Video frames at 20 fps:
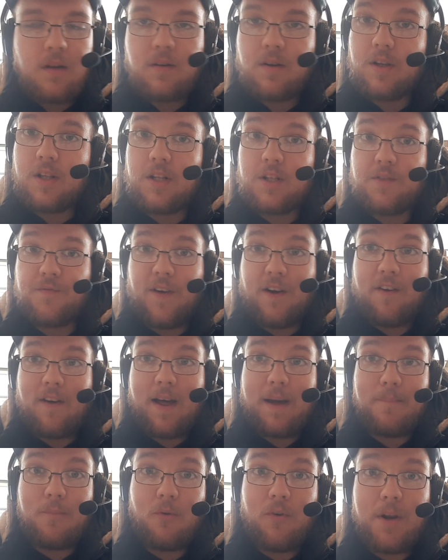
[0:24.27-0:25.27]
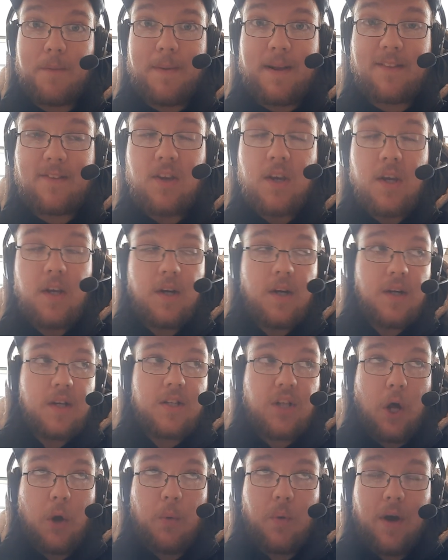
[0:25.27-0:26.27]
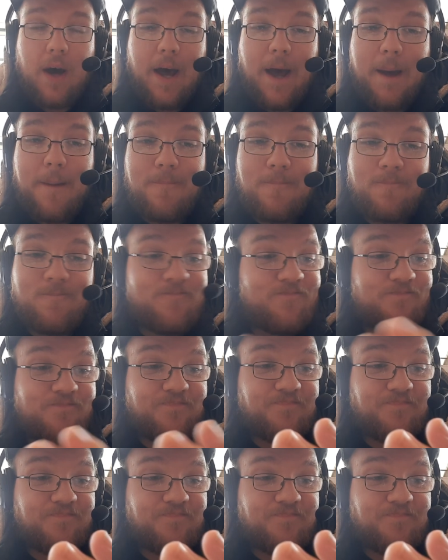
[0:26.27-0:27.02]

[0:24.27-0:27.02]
going to devour that more in a bit. So, what am